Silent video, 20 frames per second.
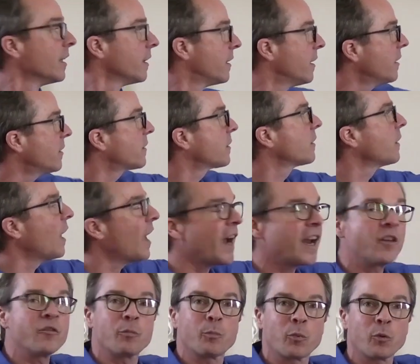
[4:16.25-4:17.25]
this
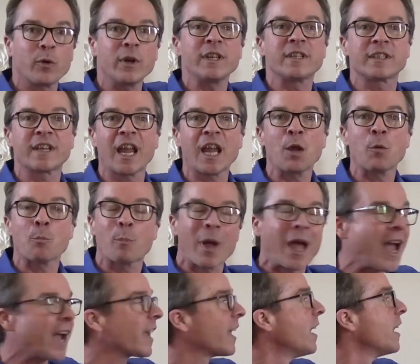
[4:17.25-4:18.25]
line of priests came
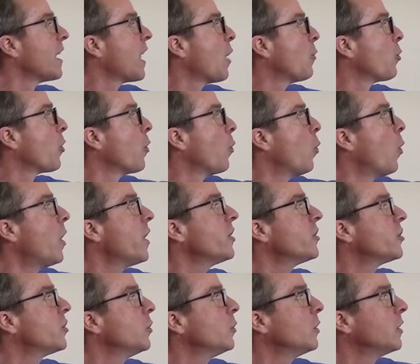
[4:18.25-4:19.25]
back and were the
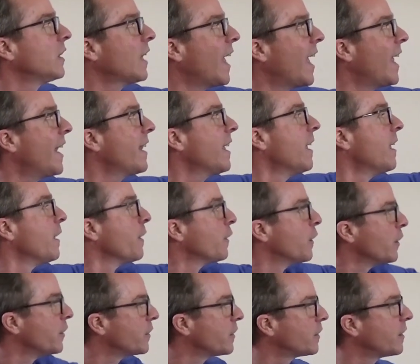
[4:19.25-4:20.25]
ones who led
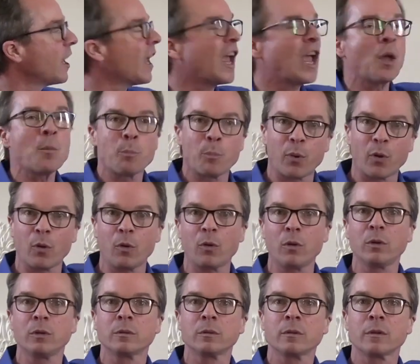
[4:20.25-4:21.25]
the
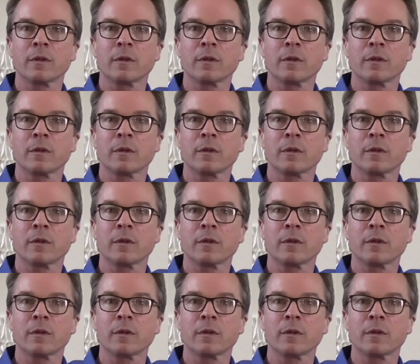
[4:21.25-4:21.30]
temple